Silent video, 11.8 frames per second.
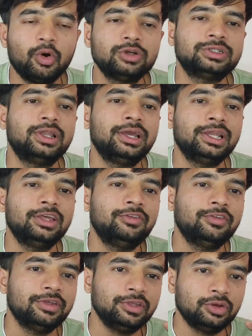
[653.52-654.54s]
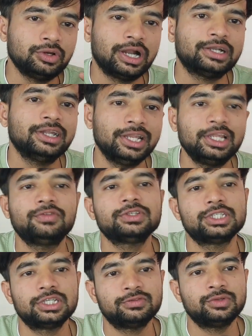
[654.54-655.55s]
most likely if you attend
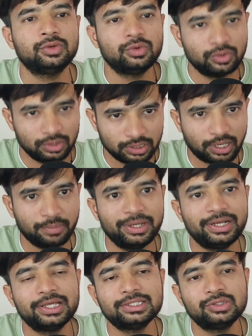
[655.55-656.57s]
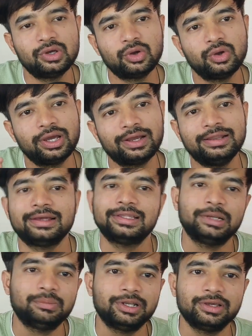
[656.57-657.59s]
any Infosys interview coming days you are going to
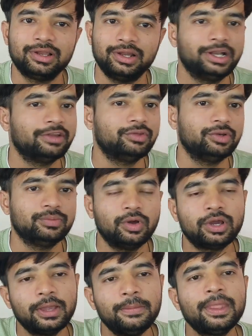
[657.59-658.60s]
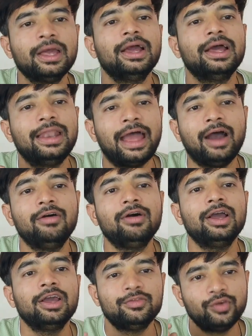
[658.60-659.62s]
clear that particular interview okay now
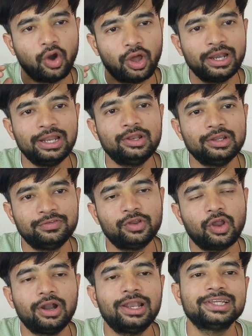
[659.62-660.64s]
if you already if you